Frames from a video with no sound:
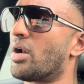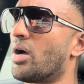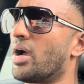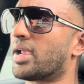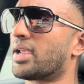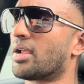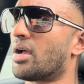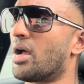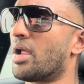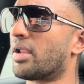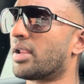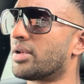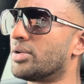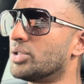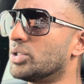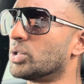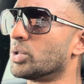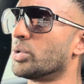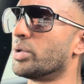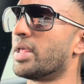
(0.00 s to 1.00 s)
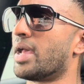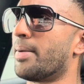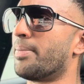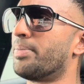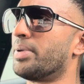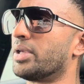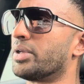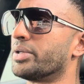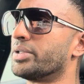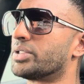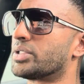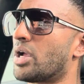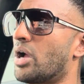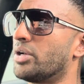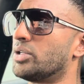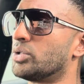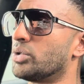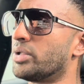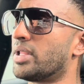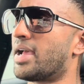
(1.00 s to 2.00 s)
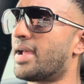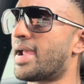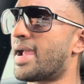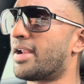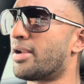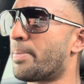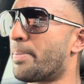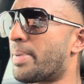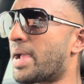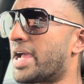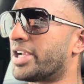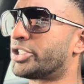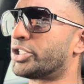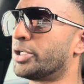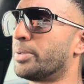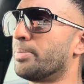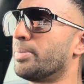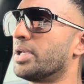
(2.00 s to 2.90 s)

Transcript: I can do that because I do that out of passion,